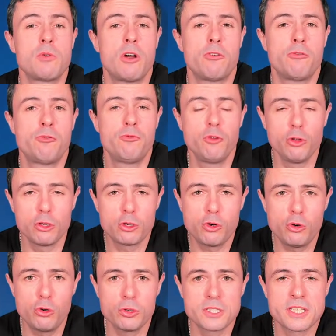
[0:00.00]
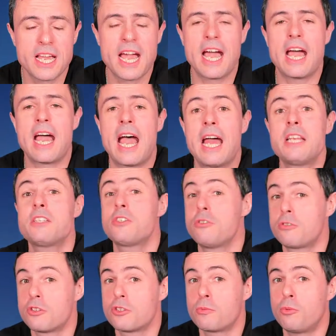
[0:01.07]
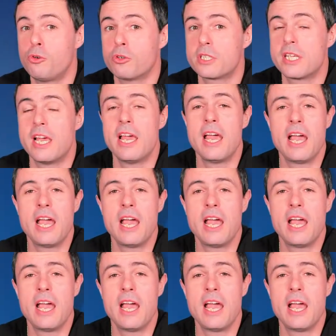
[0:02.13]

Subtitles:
to our full course and tutor support